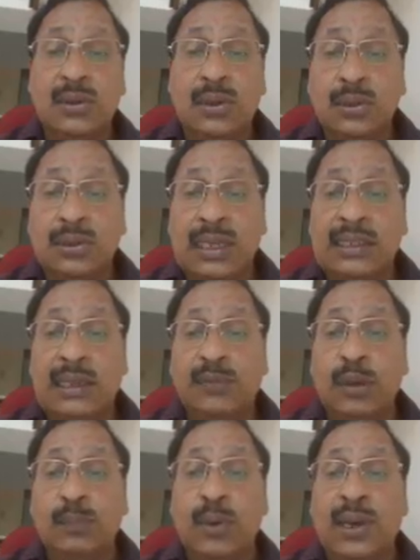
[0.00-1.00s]
to
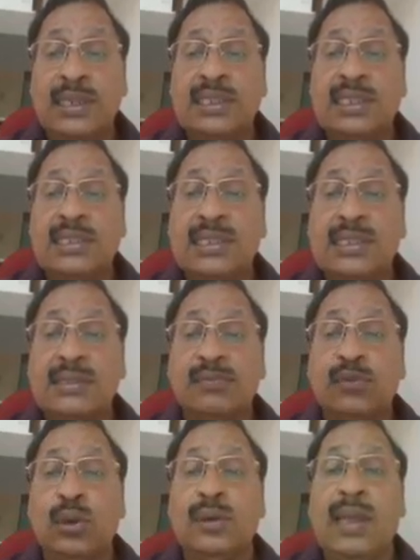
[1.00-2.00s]

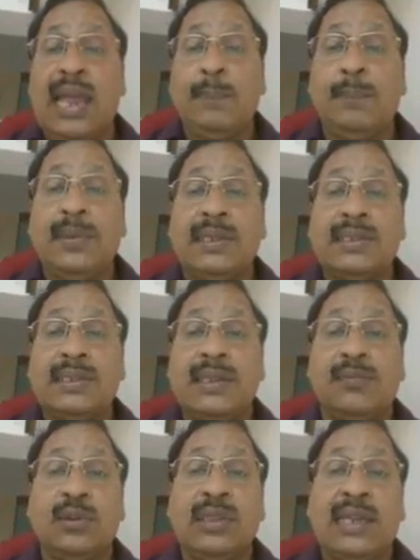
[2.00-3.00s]
34.64 amperes.
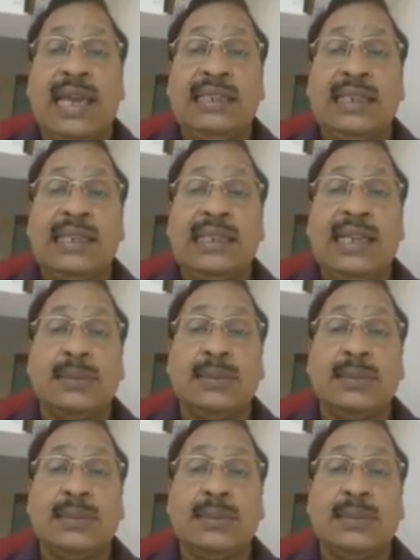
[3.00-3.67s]
Therefore, the line current has been